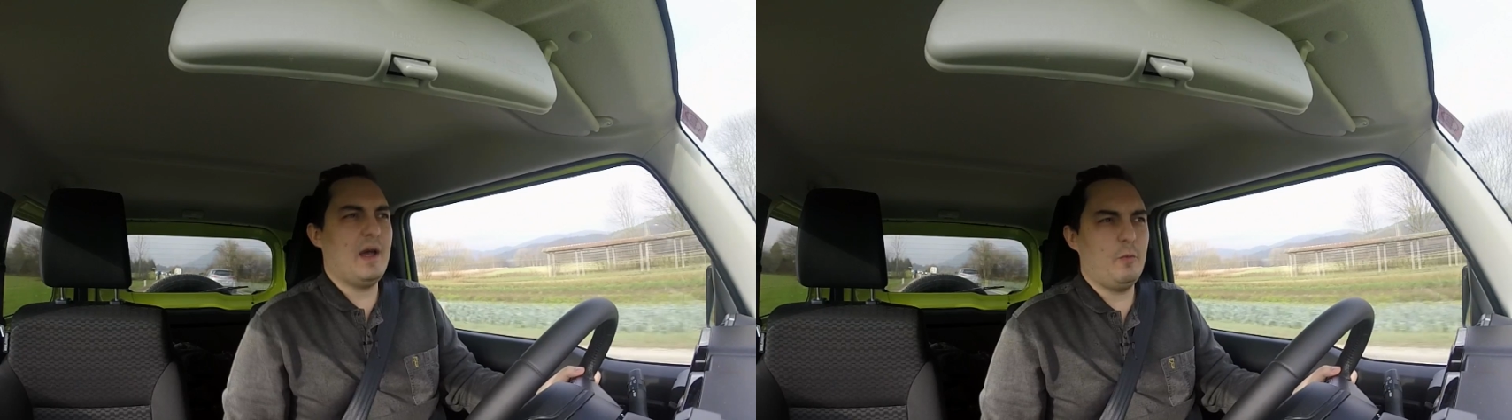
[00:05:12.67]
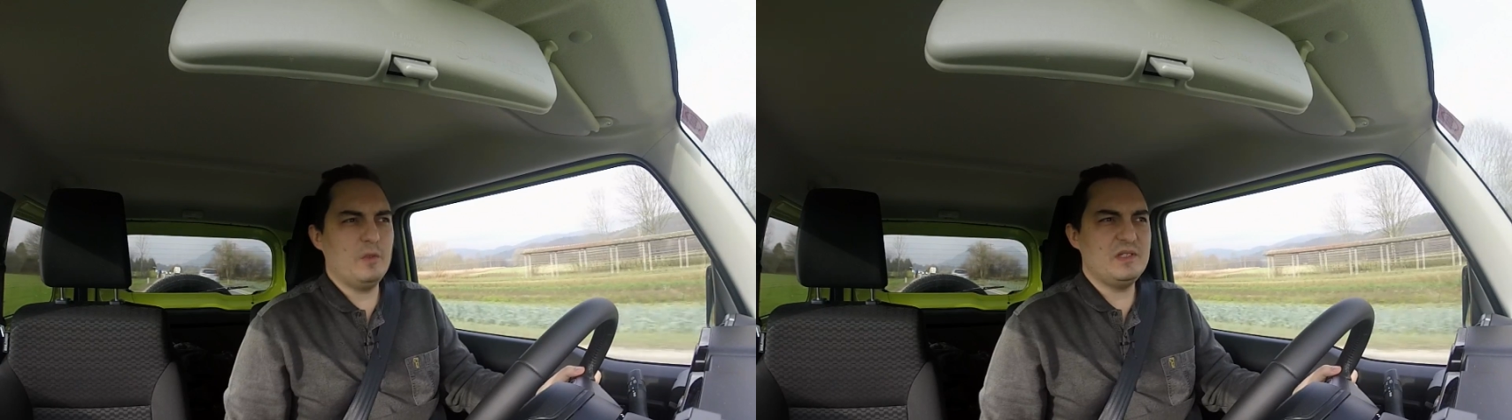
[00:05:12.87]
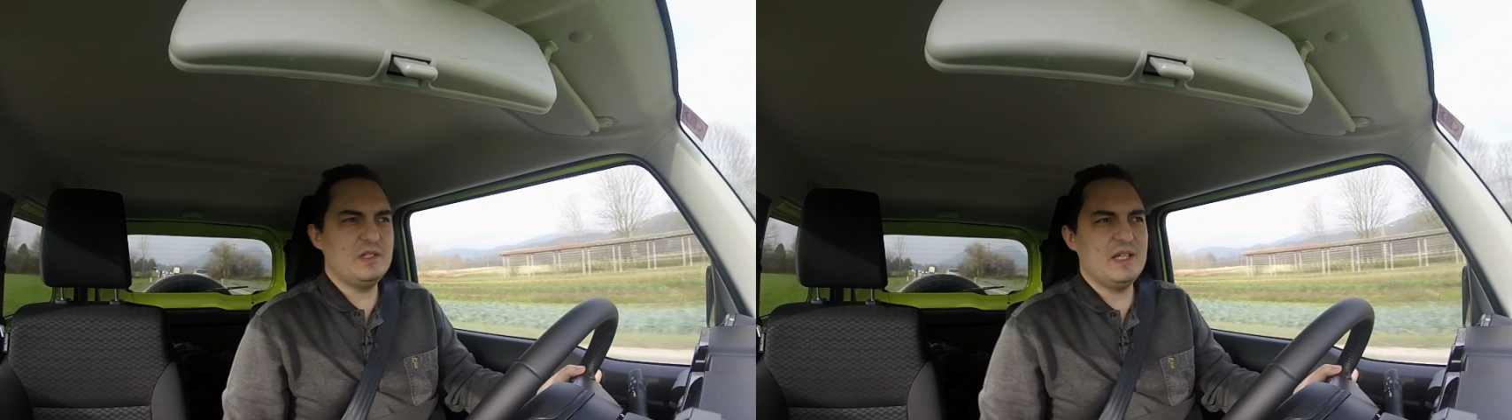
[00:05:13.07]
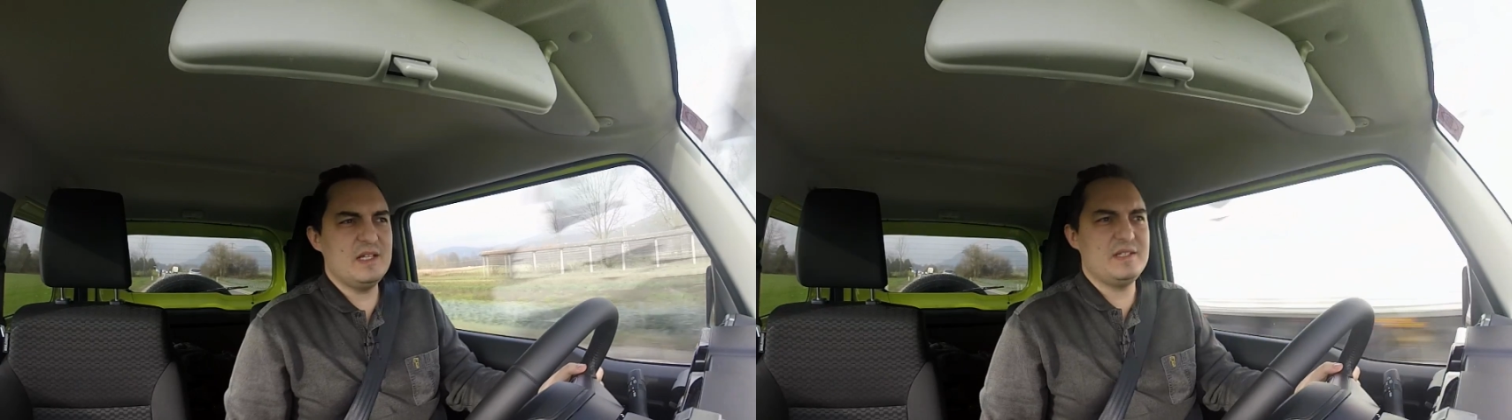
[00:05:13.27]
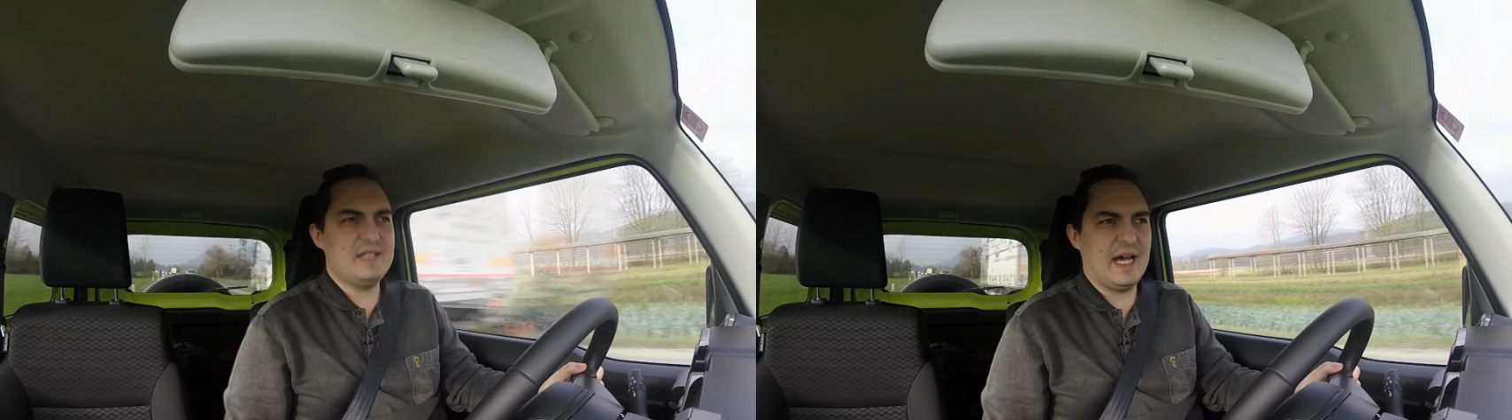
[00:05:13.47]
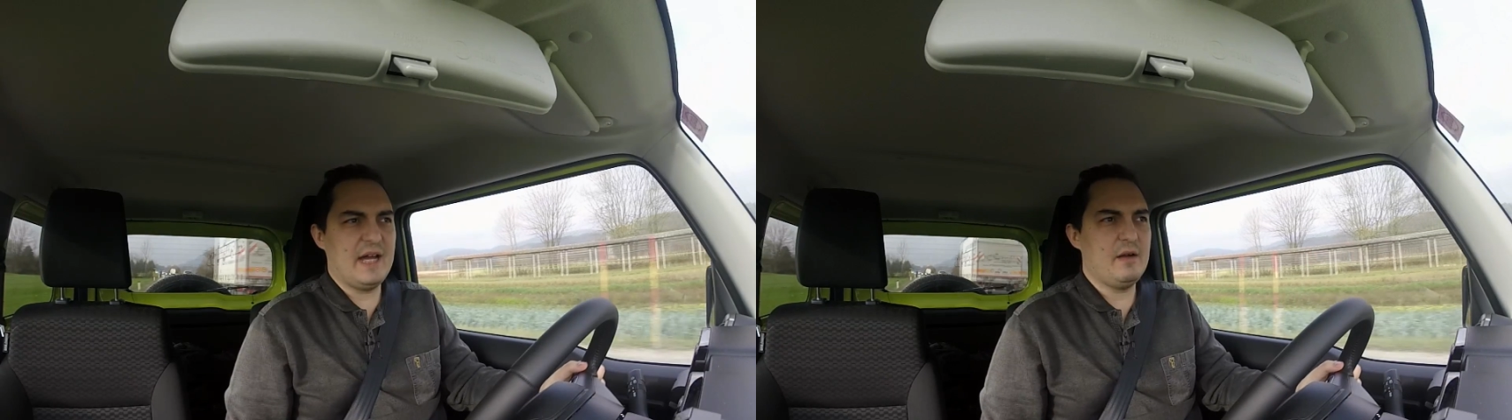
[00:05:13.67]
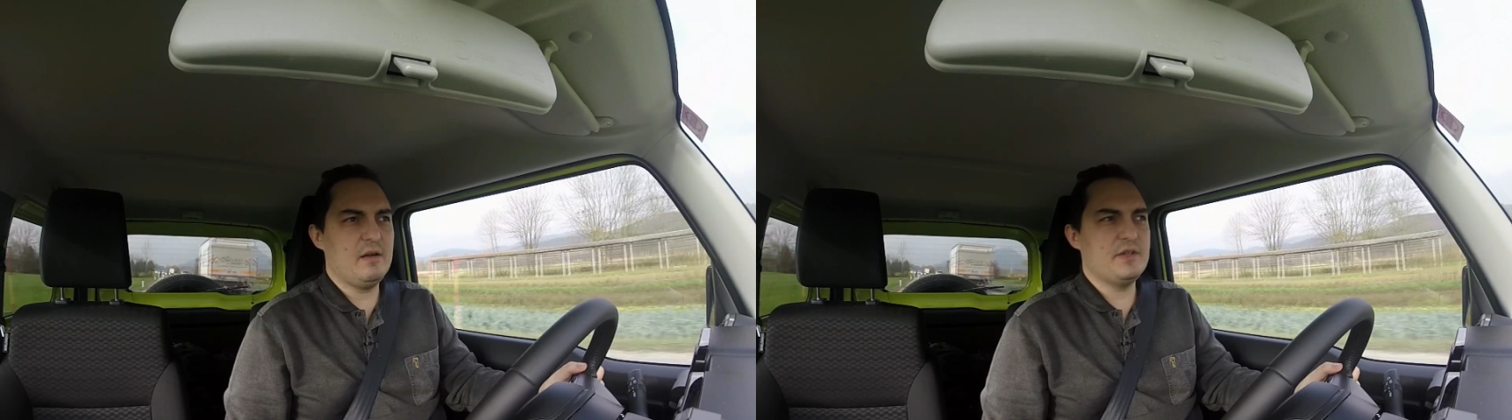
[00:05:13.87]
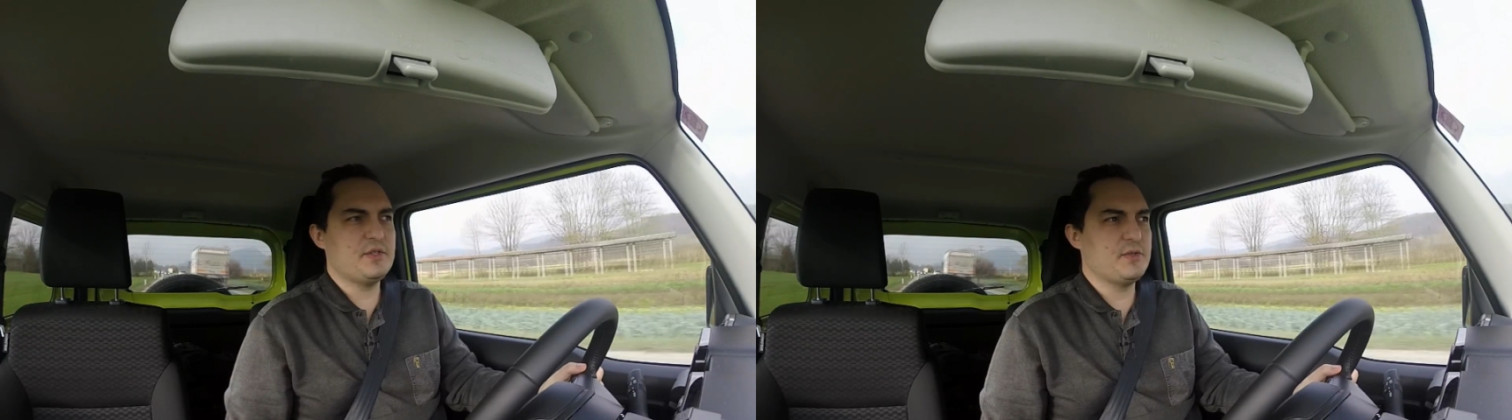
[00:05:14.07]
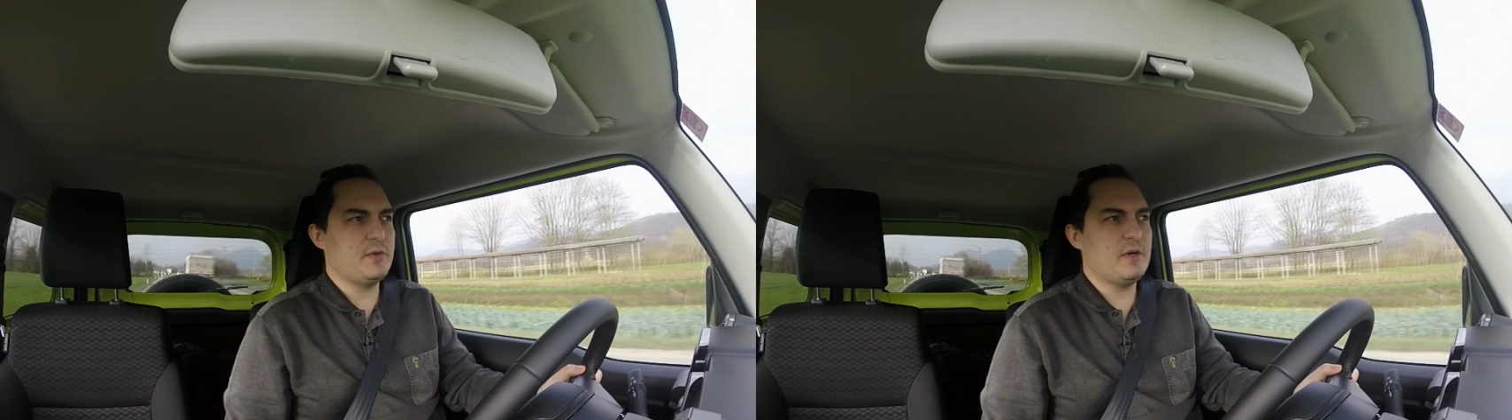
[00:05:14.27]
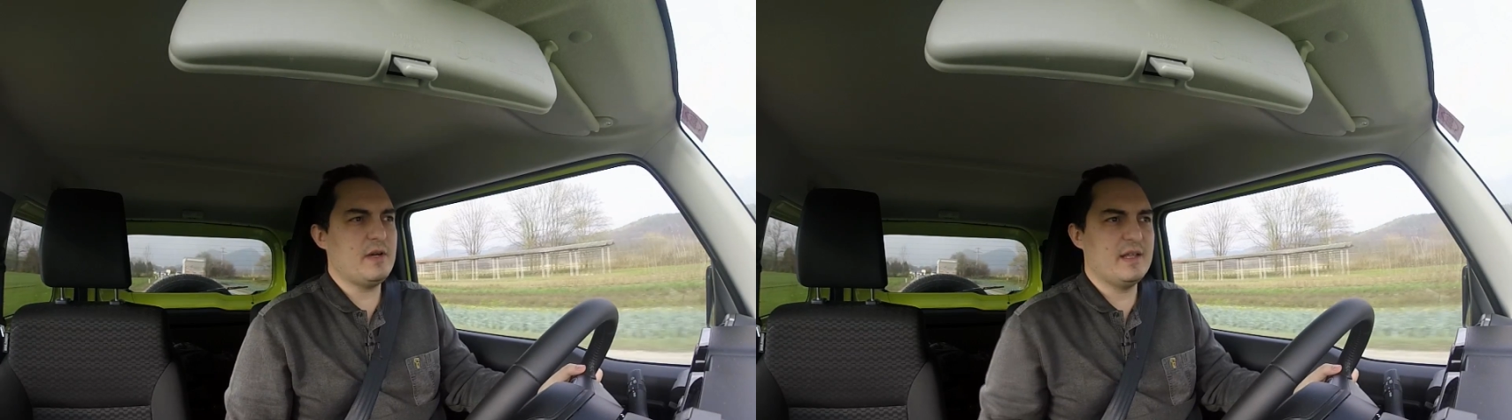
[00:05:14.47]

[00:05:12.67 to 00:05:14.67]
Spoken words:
I wasn't entirely sure.